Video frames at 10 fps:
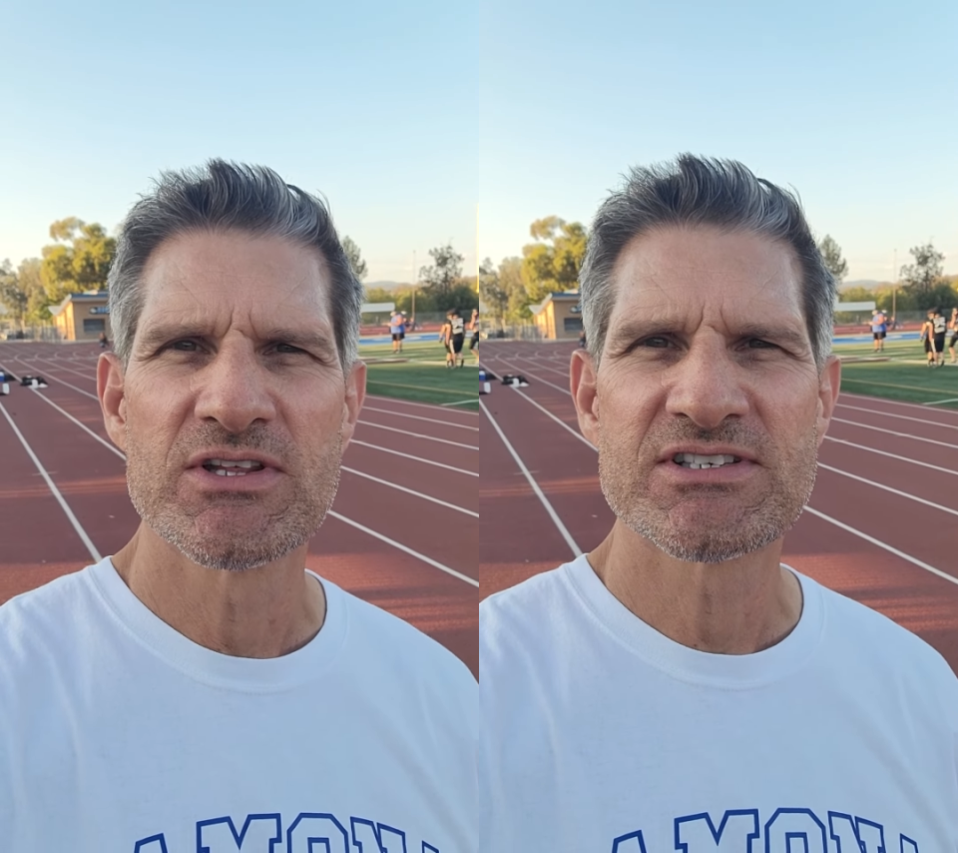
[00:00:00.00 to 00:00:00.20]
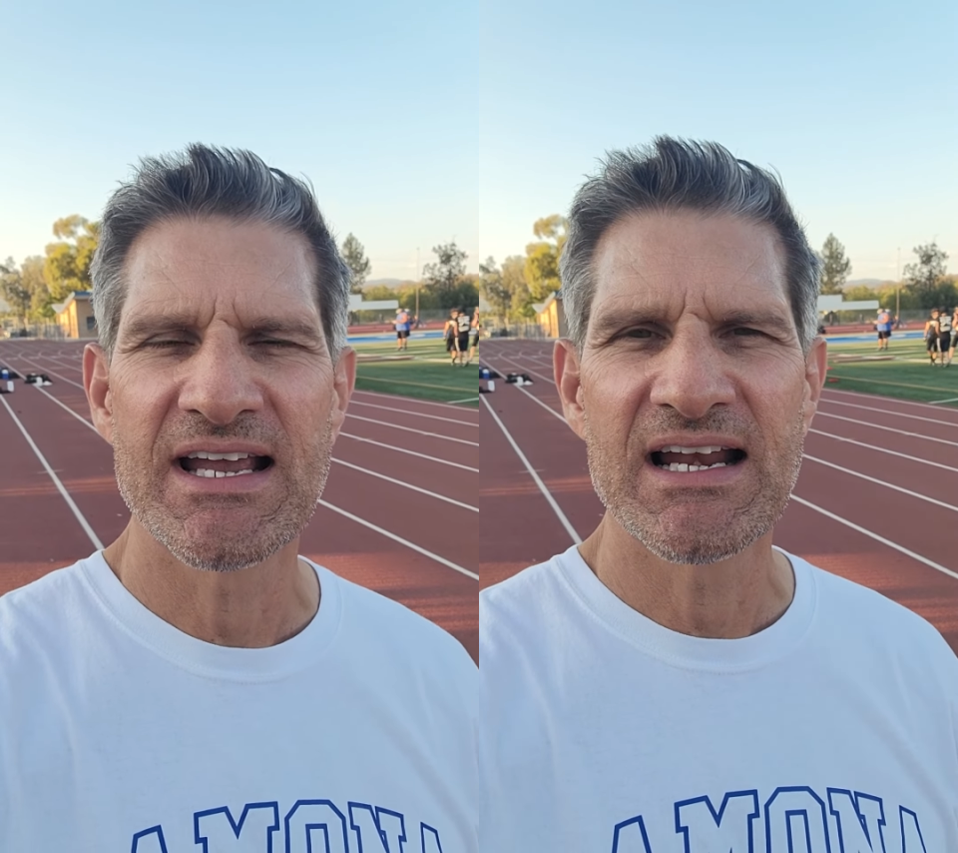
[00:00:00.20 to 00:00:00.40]

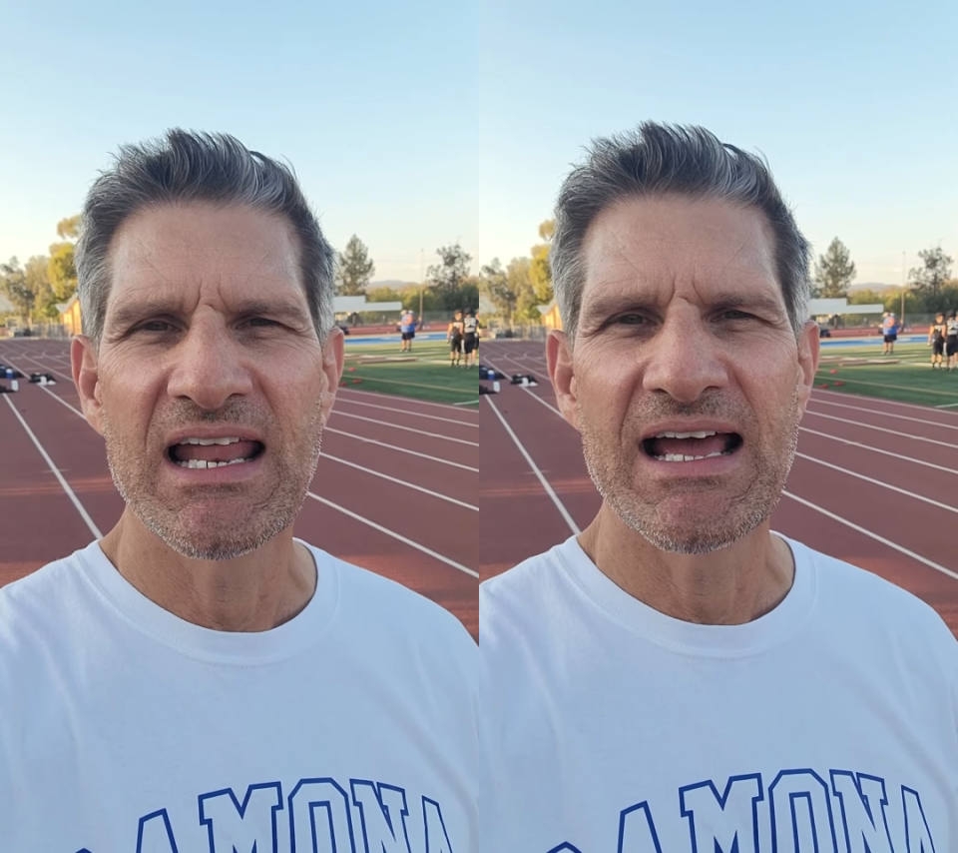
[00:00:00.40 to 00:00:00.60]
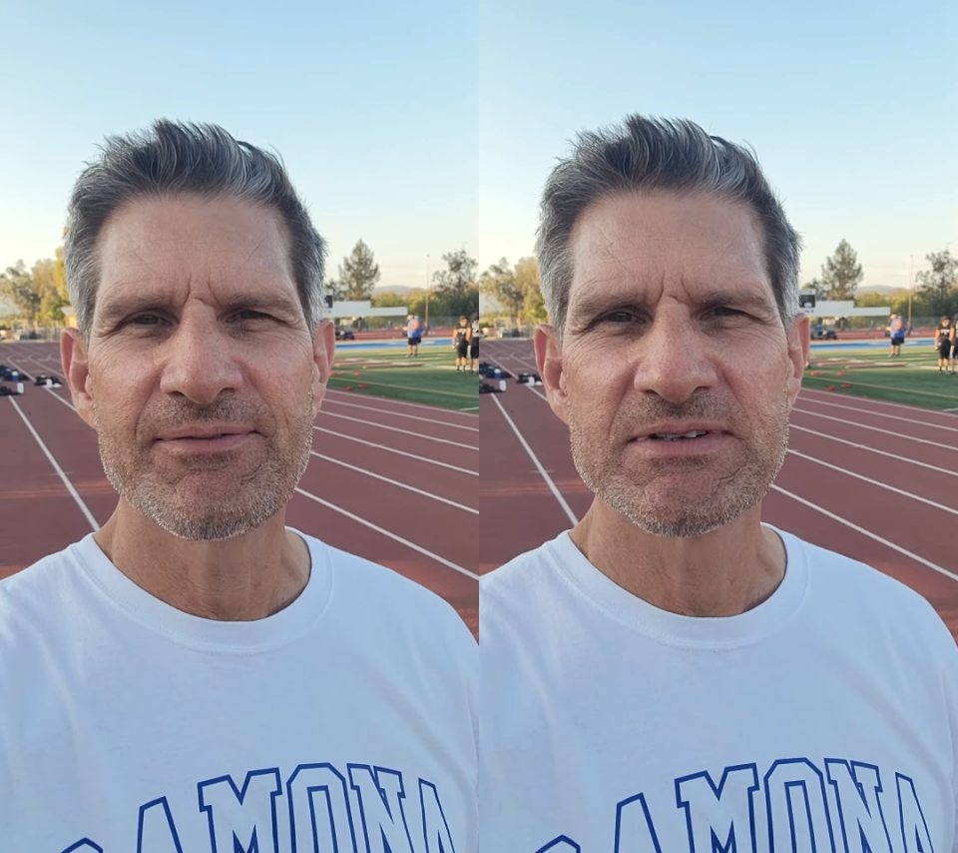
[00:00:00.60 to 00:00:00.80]
the second
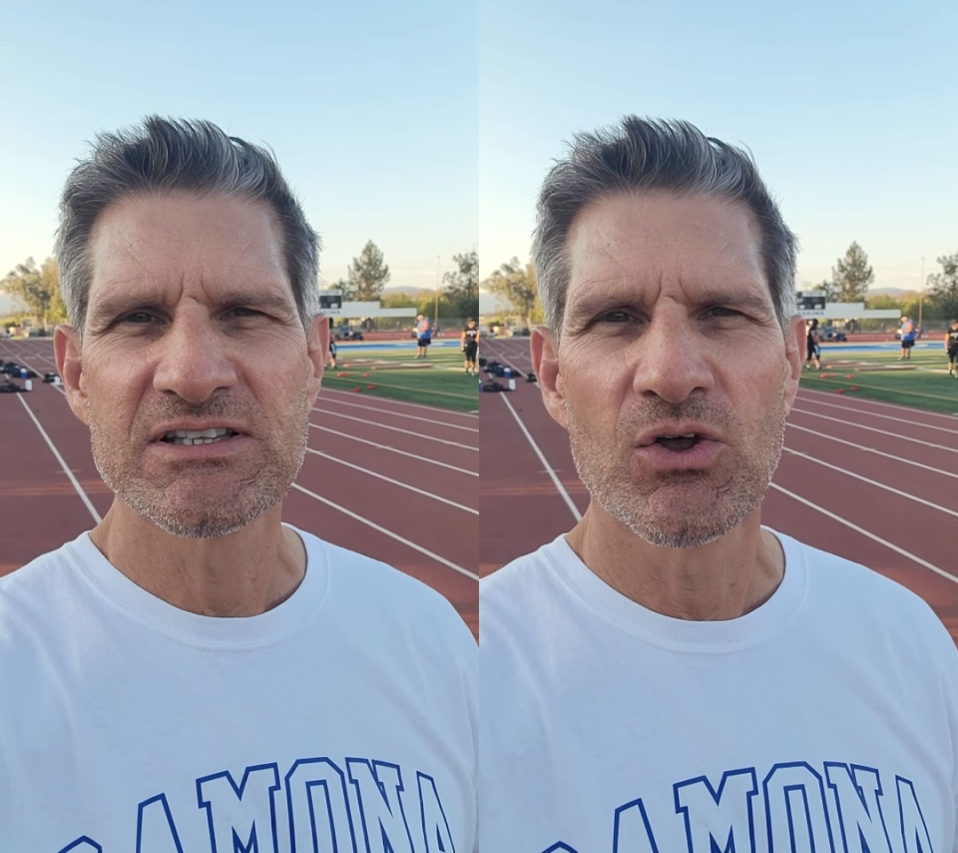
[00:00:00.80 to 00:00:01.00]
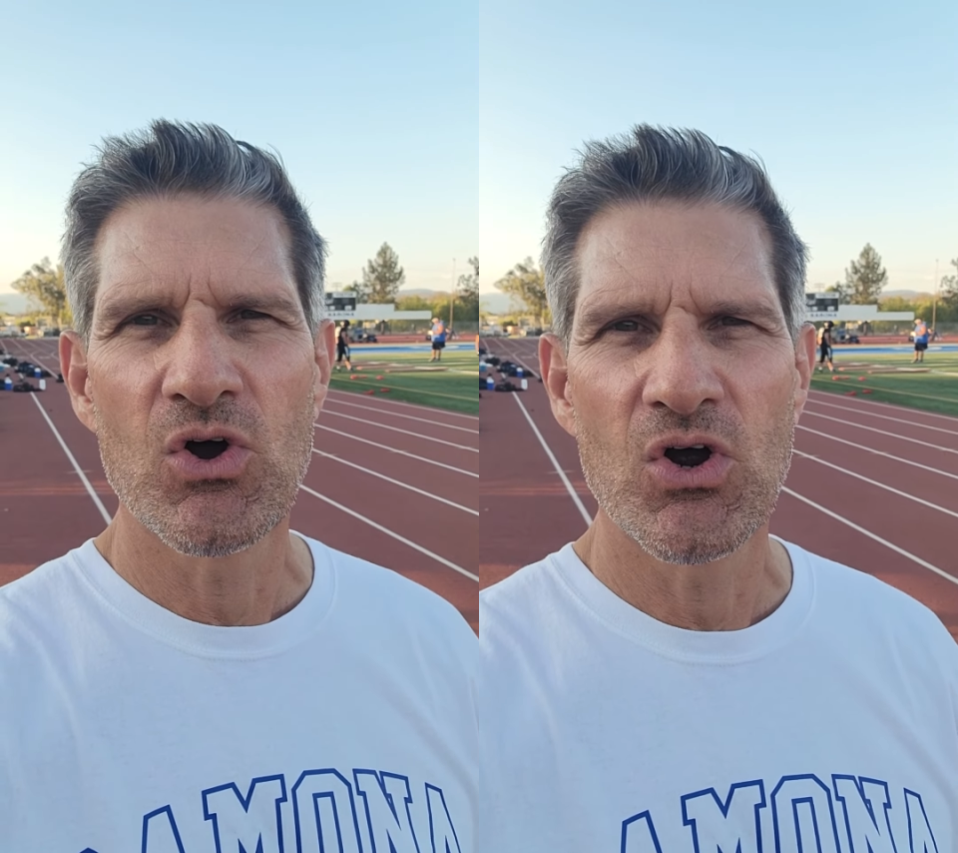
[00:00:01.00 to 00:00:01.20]
lap is a
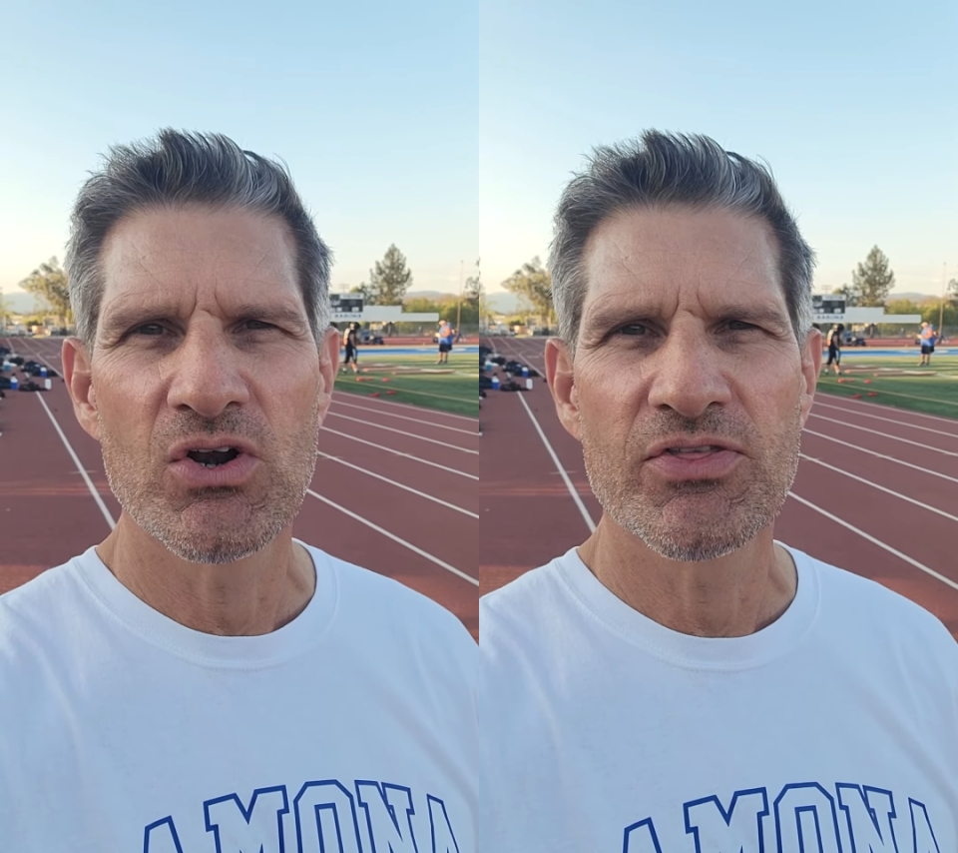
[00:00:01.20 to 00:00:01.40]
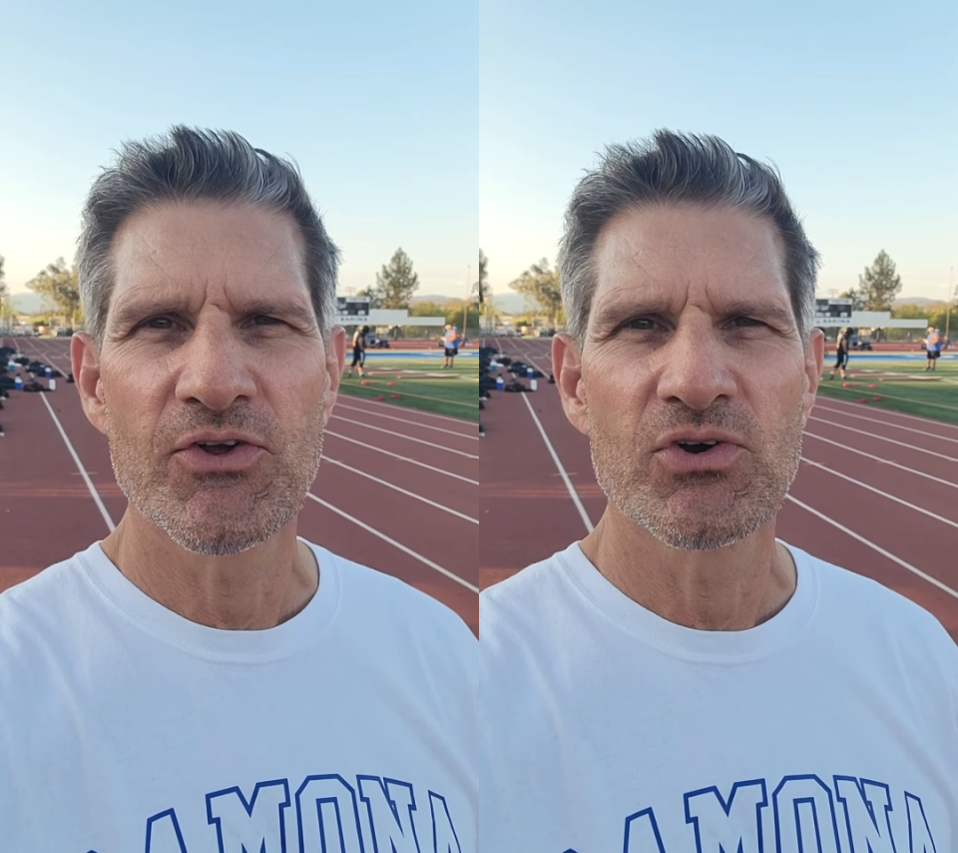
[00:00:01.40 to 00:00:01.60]
little
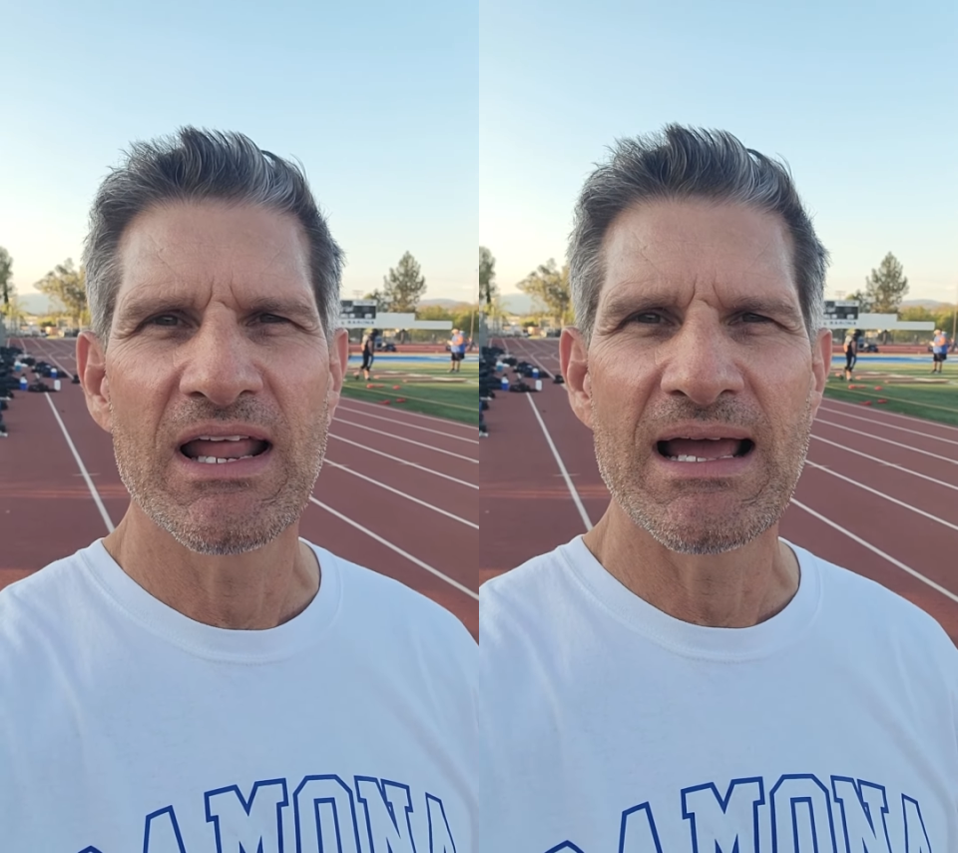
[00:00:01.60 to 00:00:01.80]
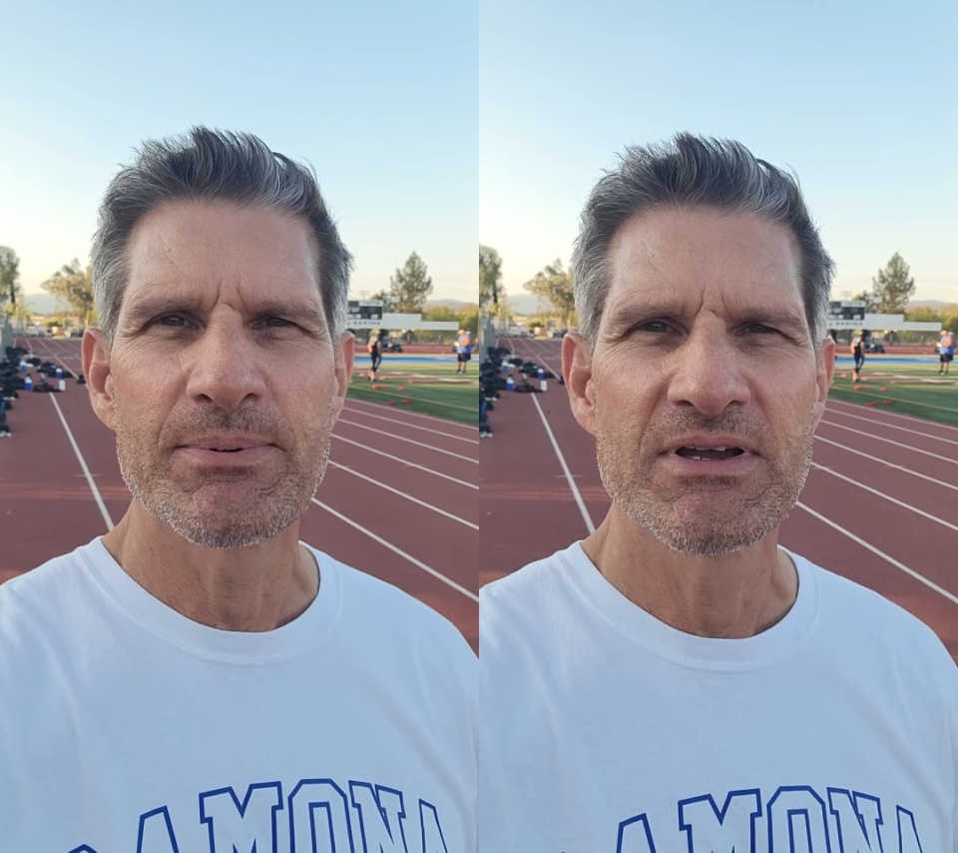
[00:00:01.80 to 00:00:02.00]
harder, third
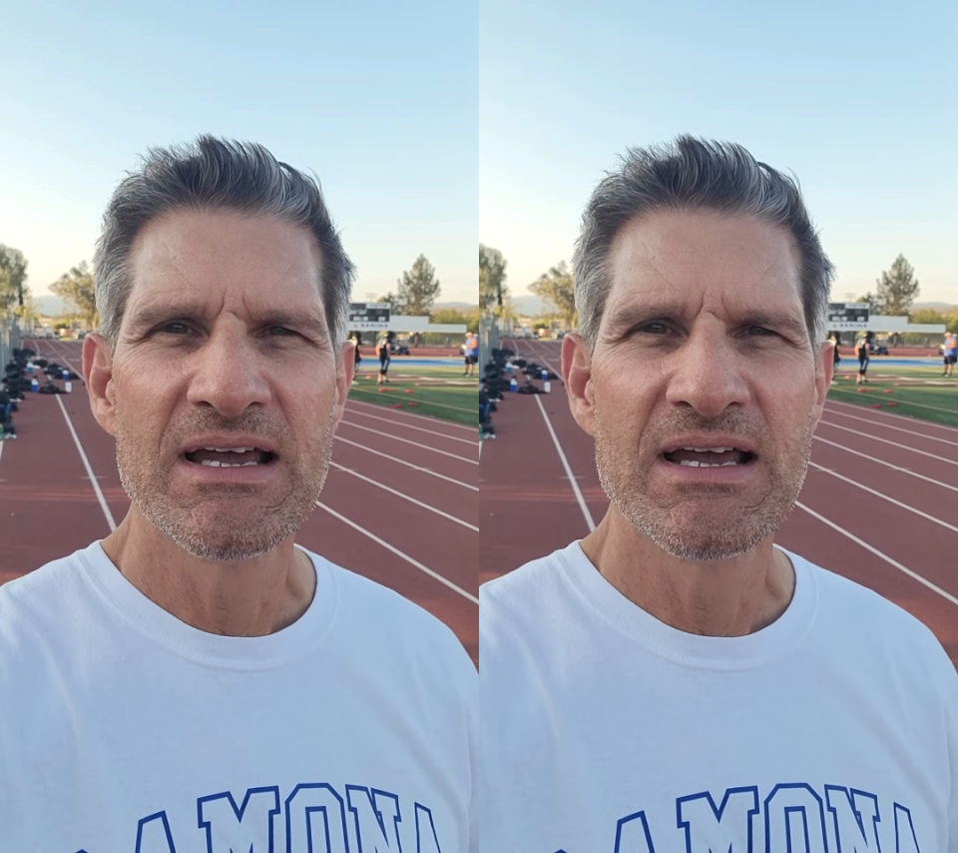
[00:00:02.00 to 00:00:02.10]
lap